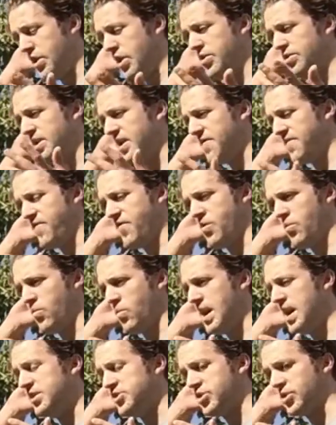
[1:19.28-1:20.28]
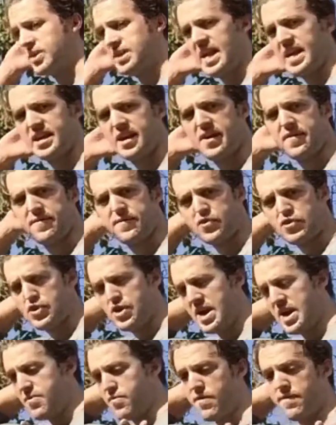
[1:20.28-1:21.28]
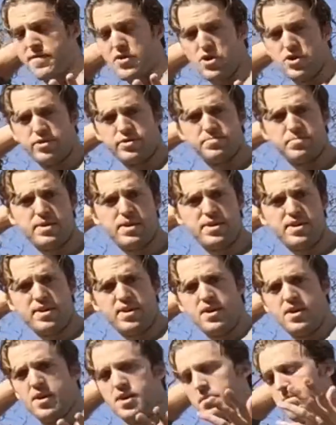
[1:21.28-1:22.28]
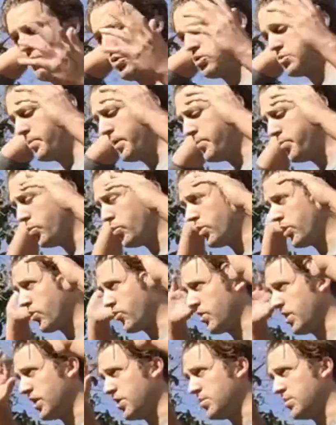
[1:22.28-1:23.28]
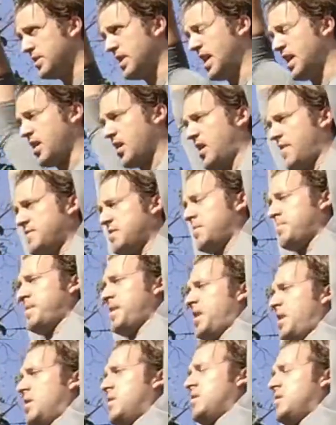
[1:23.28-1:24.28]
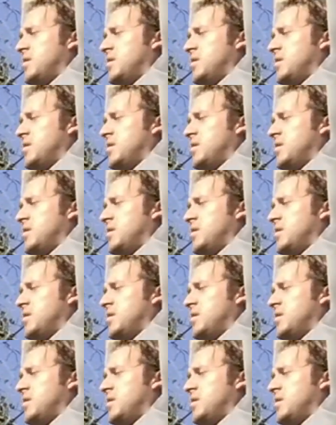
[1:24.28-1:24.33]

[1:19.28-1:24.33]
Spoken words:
different ways you could take off for a reverse, but most people would agree you would take off something